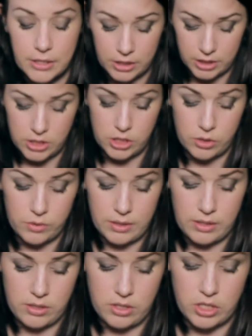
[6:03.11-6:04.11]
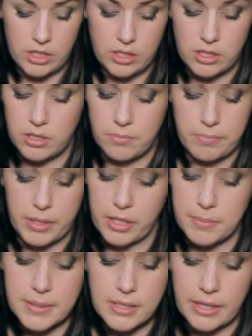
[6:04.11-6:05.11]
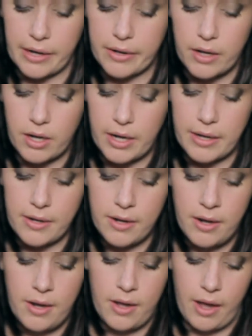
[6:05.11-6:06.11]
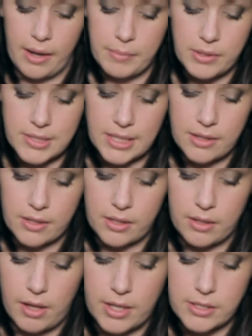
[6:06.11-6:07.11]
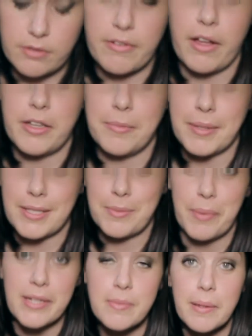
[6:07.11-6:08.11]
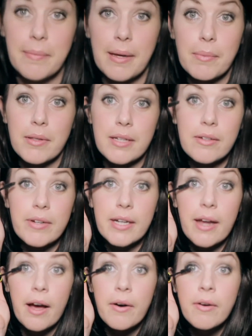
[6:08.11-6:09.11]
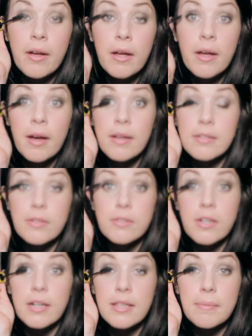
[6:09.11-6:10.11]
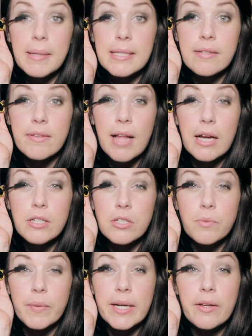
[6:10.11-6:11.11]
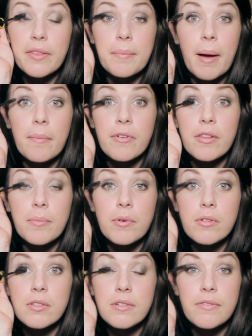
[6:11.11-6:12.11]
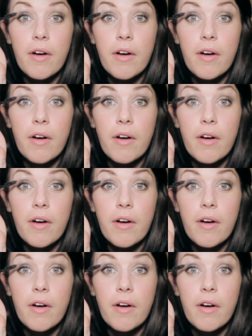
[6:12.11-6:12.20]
you're gonna do is just put your mascara on. I'm using the Colossal Volume Express by Maybelline right now. So start at the base of the lashes, wiggle them up for the most